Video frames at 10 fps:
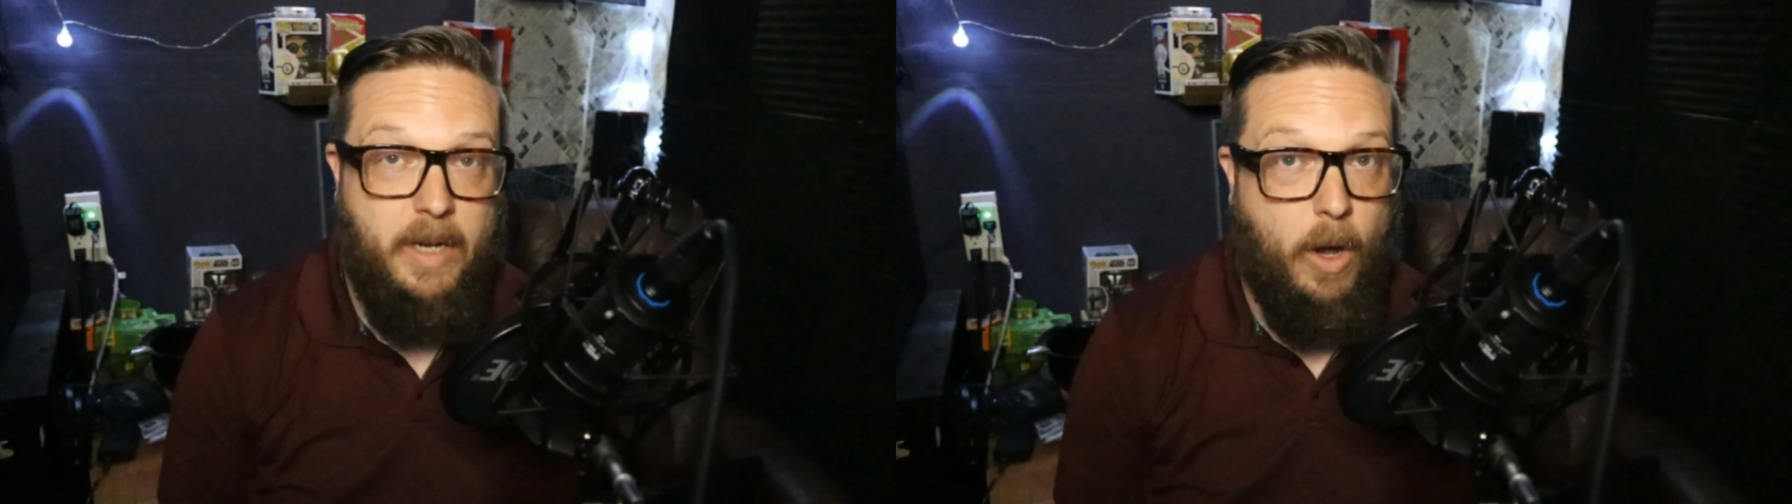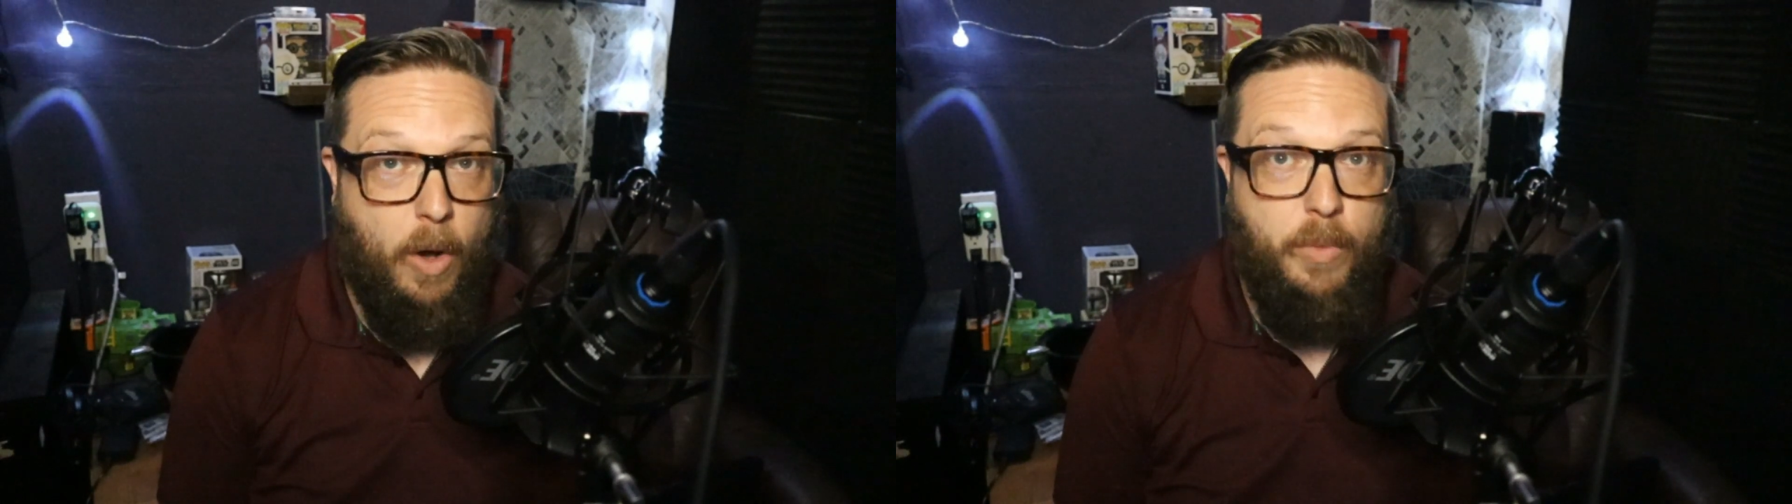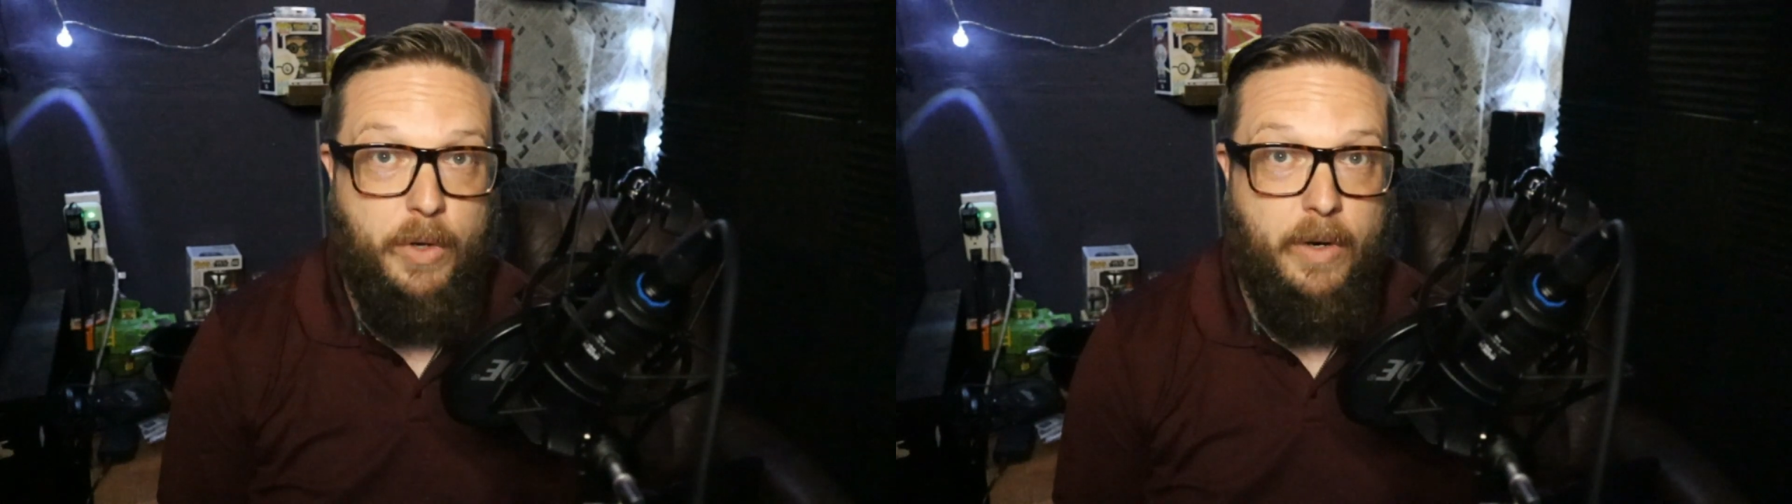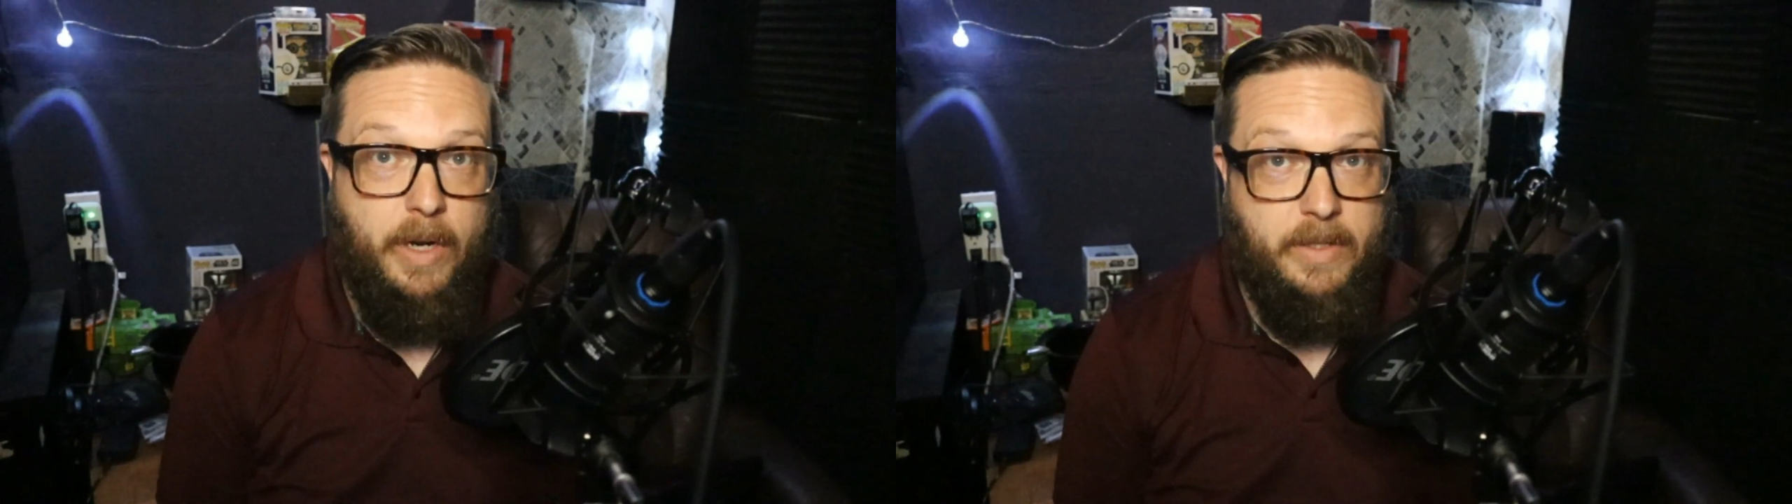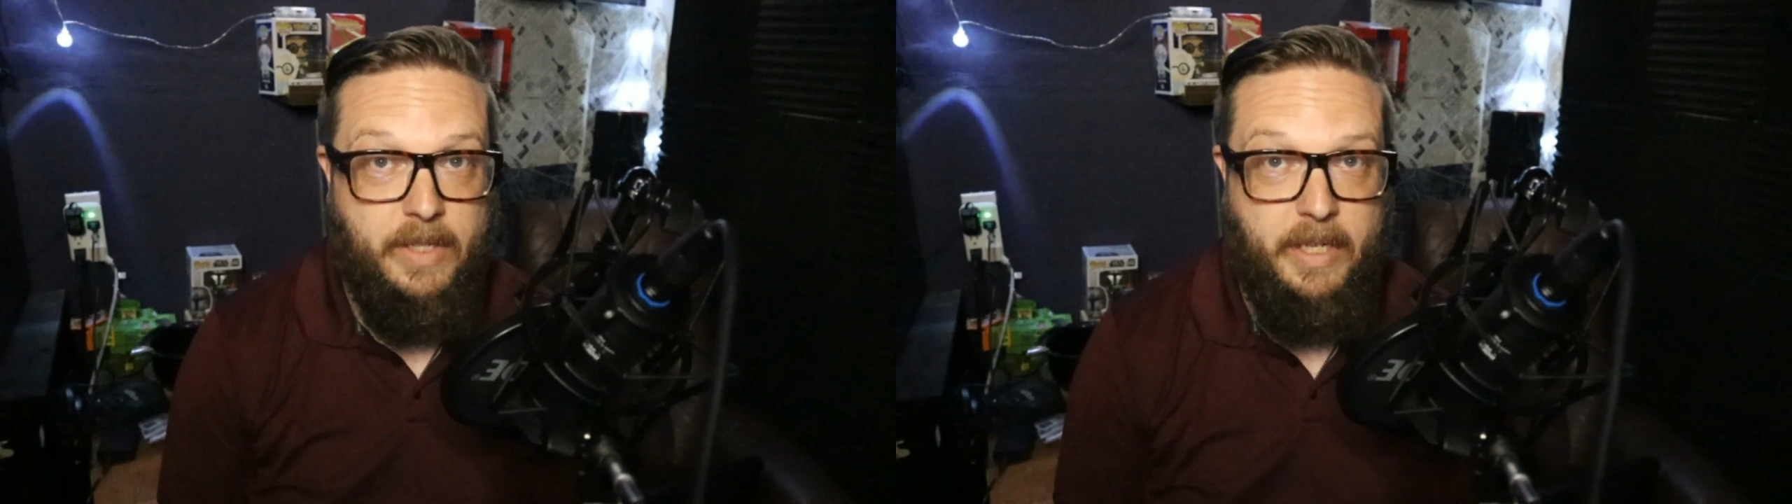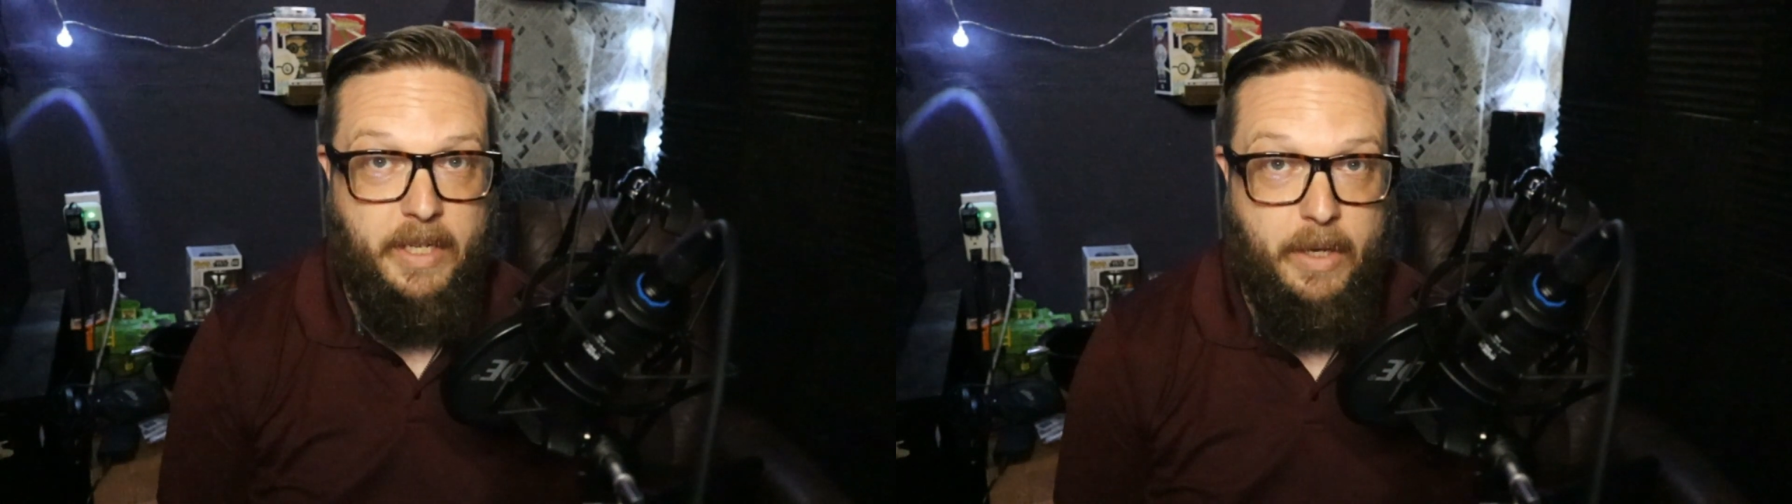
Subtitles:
owner and CEO